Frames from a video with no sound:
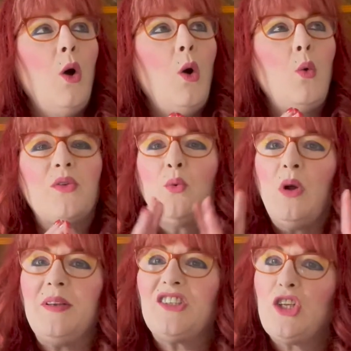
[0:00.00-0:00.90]
where the
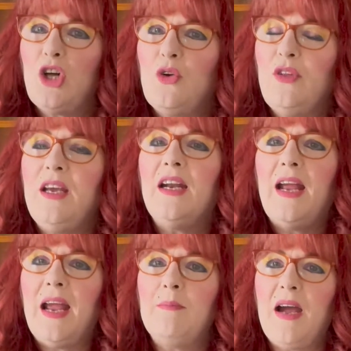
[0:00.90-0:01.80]
women's clothing and
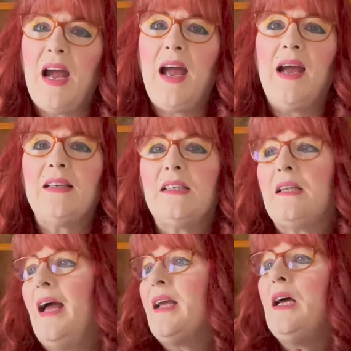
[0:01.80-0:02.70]
handbags and
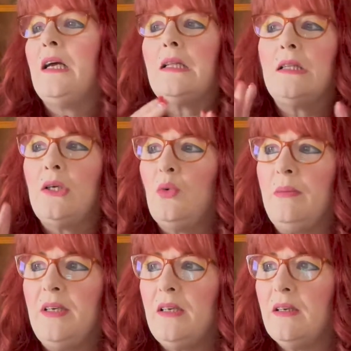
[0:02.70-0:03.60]
like little
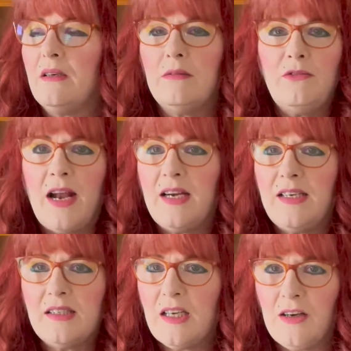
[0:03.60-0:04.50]
women
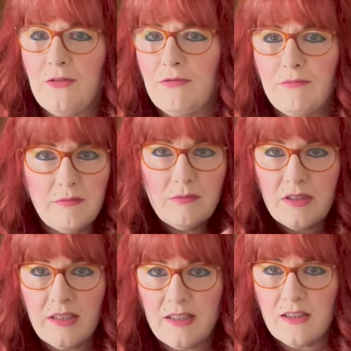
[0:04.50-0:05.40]
vanity stuff
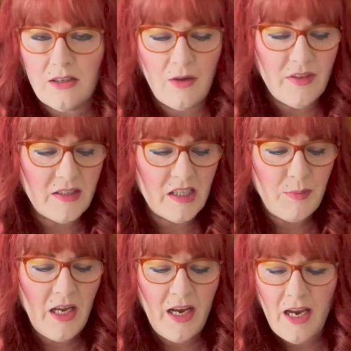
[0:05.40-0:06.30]
sits on this
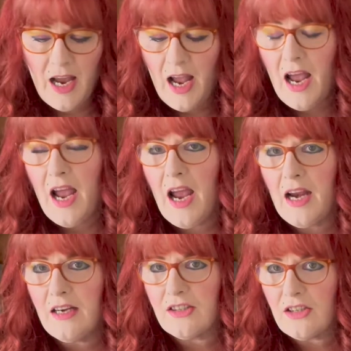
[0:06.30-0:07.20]
display.
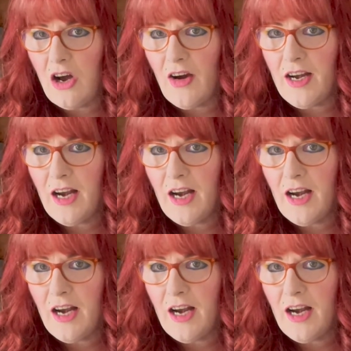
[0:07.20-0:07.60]
And I saw it.